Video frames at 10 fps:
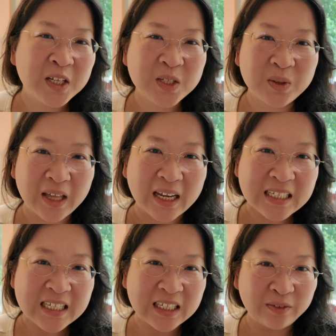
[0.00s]
So that
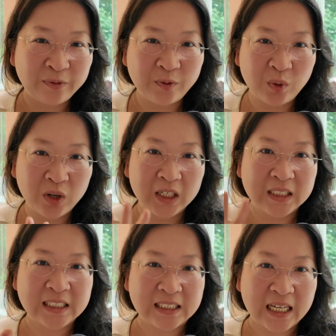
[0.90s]
is it
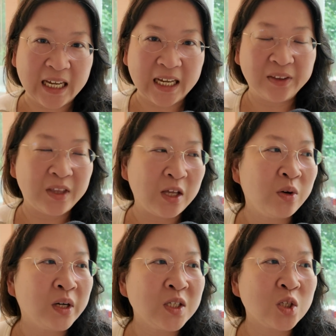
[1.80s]
for today. Thank
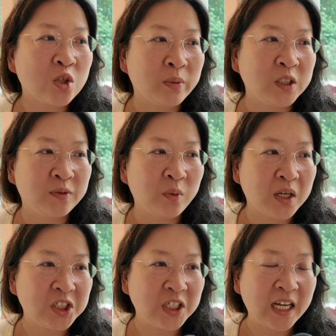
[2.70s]
you guys so much for
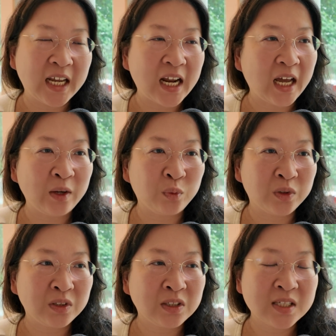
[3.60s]
watching, and I
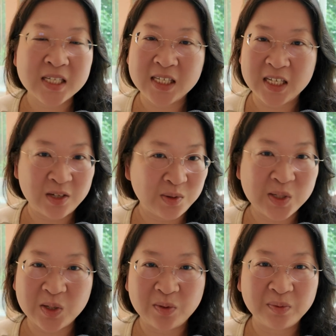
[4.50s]
will see you
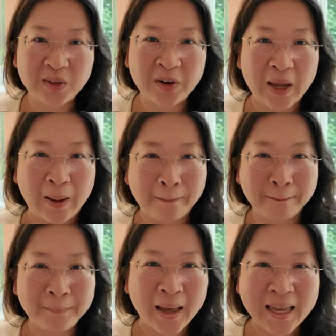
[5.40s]
soon. Okay.
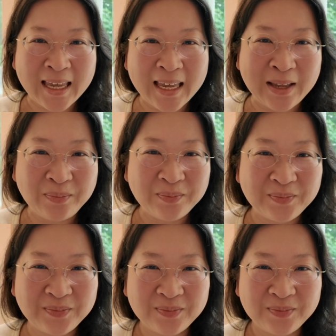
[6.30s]
Bye.